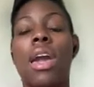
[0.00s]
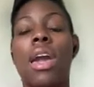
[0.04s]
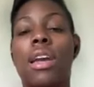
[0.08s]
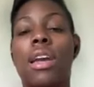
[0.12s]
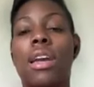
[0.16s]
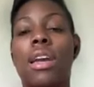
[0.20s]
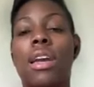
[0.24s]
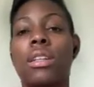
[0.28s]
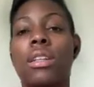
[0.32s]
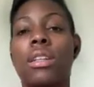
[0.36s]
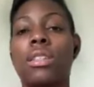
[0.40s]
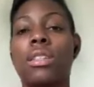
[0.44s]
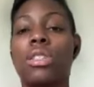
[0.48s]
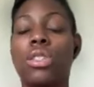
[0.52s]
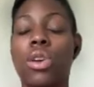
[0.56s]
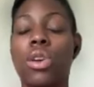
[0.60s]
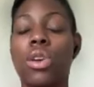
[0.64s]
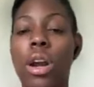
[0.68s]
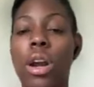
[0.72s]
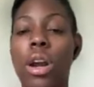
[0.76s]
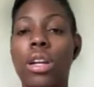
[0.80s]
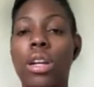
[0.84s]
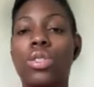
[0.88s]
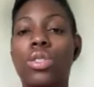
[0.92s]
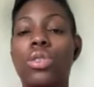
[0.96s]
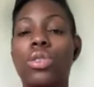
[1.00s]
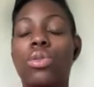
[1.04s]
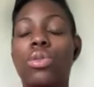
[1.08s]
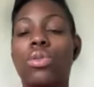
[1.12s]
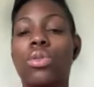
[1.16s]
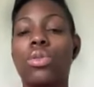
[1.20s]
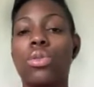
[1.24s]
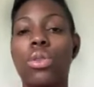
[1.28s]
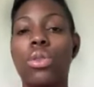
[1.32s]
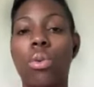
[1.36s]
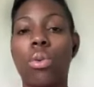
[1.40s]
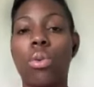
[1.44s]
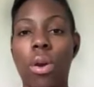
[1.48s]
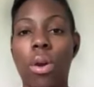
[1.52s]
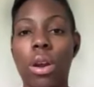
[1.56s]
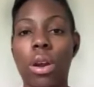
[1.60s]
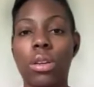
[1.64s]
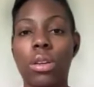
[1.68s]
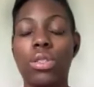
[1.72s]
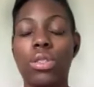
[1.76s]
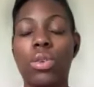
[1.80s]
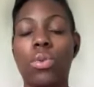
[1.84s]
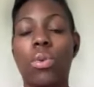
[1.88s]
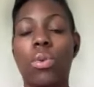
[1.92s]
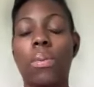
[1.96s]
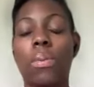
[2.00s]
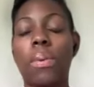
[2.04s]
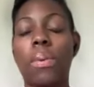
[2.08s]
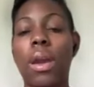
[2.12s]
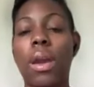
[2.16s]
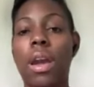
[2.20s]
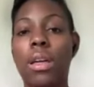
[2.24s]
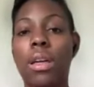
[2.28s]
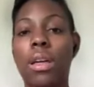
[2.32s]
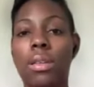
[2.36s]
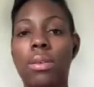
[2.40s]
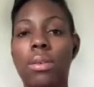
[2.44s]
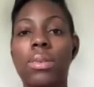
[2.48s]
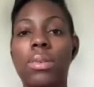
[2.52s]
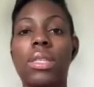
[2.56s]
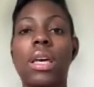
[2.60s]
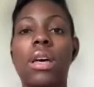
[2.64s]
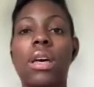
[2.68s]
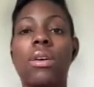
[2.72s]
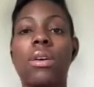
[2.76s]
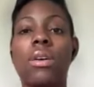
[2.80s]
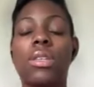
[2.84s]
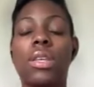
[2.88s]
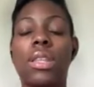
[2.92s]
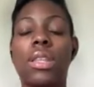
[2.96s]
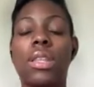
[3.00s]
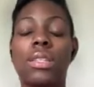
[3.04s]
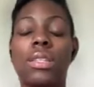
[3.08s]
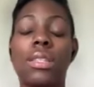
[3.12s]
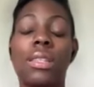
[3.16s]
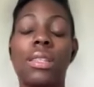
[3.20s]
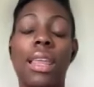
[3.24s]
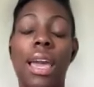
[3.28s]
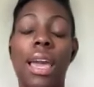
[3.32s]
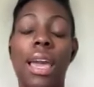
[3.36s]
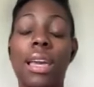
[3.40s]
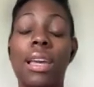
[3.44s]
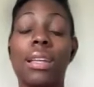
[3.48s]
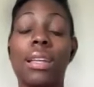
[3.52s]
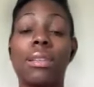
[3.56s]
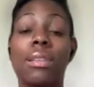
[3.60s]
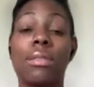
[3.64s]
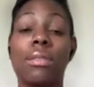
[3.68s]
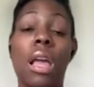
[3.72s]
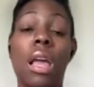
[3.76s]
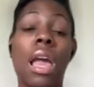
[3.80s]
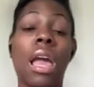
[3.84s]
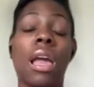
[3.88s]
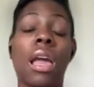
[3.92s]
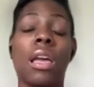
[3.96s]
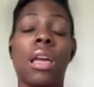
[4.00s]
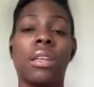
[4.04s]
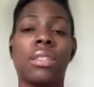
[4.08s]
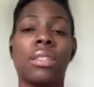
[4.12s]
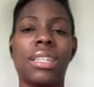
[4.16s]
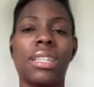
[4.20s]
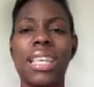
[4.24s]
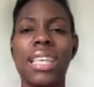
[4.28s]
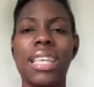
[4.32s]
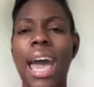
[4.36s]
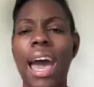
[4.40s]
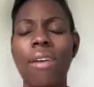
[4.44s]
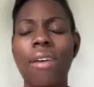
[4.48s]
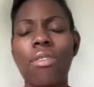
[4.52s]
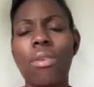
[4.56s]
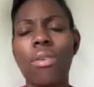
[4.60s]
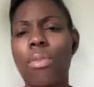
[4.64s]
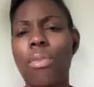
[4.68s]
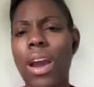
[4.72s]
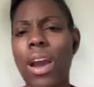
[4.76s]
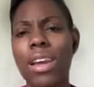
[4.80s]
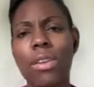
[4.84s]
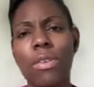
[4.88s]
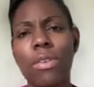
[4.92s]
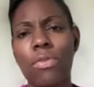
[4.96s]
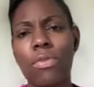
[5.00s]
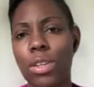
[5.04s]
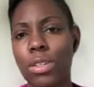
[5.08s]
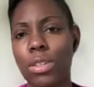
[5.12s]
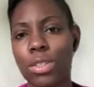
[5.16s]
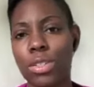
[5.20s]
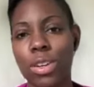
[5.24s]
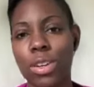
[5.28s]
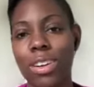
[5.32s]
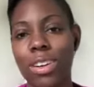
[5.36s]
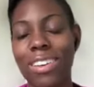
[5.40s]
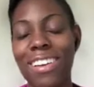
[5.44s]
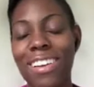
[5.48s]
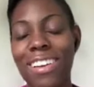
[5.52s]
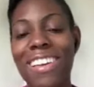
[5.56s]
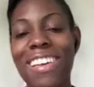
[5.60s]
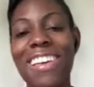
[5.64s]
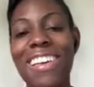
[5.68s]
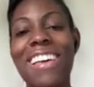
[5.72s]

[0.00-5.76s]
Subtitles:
And start to do the work to repair themselves so that they can just have a brighter future.